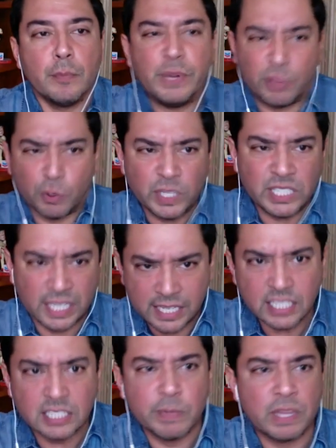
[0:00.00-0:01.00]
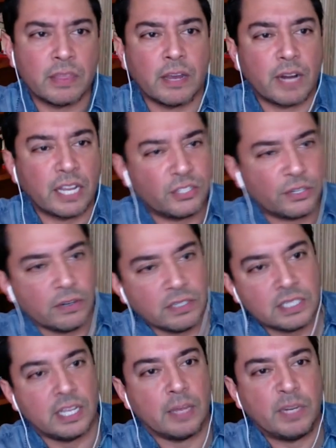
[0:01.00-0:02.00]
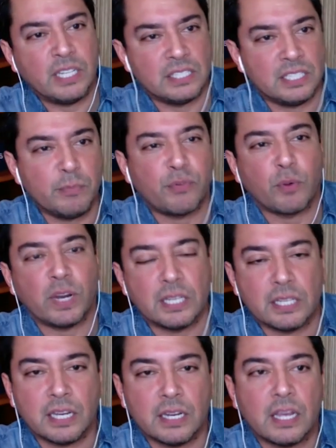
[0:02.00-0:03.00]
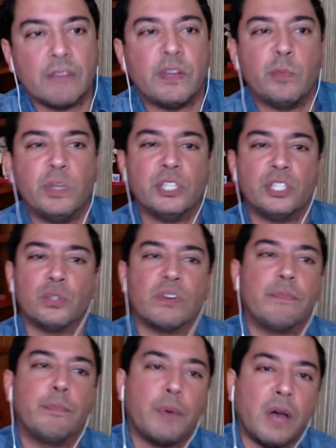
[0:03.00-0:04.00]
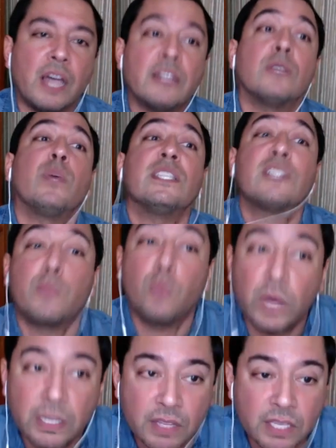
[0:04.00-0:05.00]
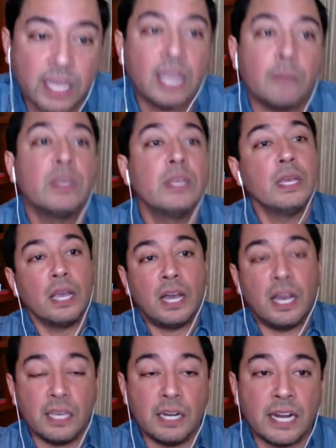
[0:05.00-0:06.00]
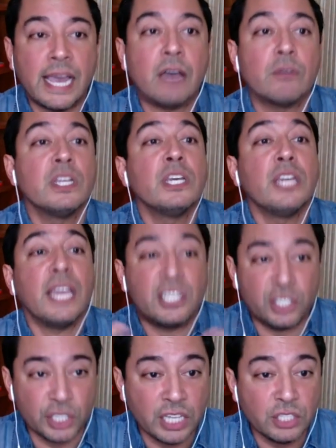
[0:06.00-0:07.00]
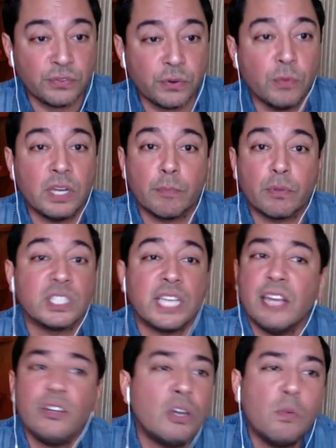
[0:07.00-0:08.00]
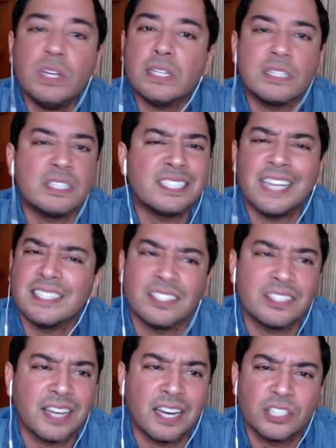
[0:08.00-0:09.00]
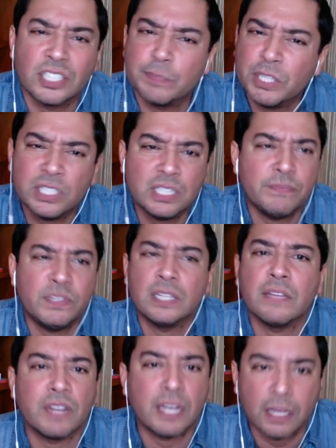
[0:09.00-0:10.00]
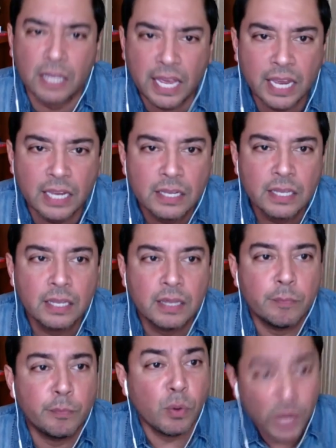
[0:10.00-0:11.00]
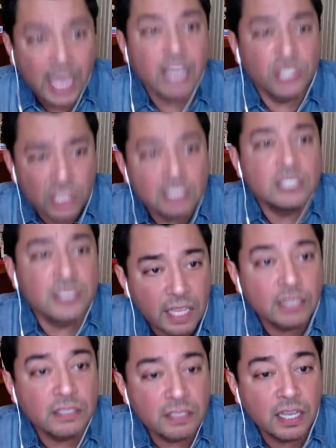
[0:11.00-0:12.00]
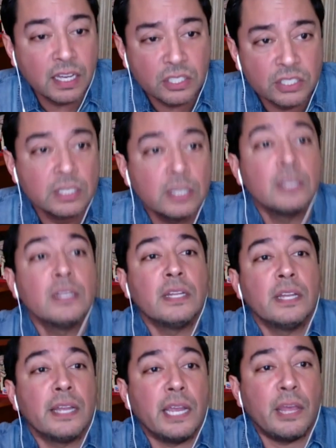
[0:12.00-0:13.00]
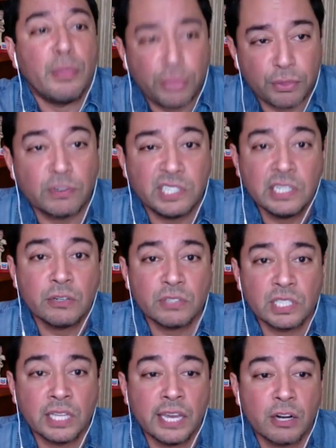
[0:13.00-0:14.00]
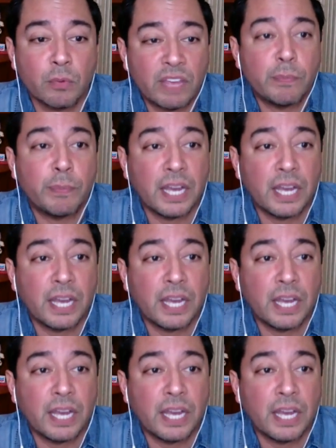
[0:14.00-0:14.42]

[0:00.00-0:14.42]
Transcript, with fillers: But there was a kismet there, and I turned to him, and he seemed friendly enough, and we just sort of bonded. We ended up winning the game, hugging it out, exchanged phone numbers, and no one stays in touch, especially if you live in L A, but we actually stayed in touch. And thirteen years later, we have a